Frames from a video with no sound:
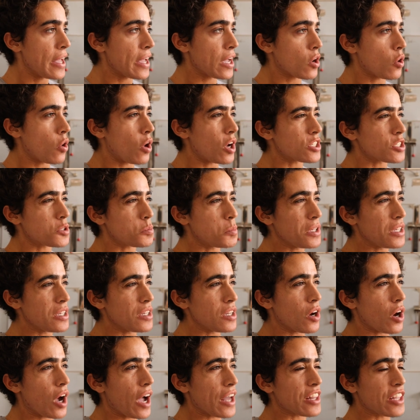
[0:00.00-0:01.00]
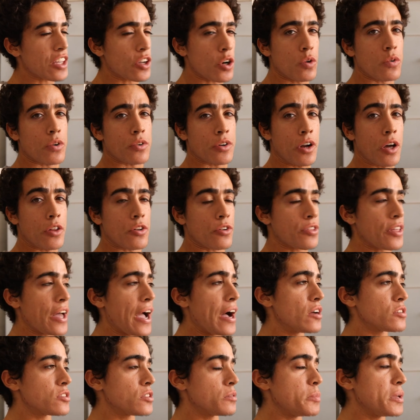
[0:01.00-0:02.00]
it cost me, I think, over another
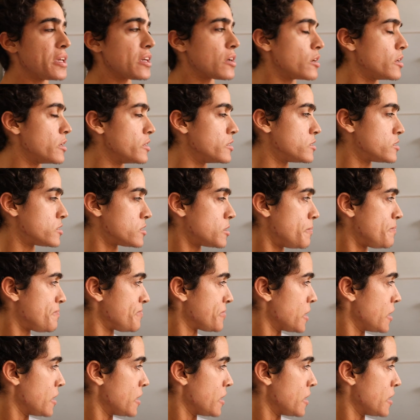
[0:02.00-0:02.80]
$1,000, because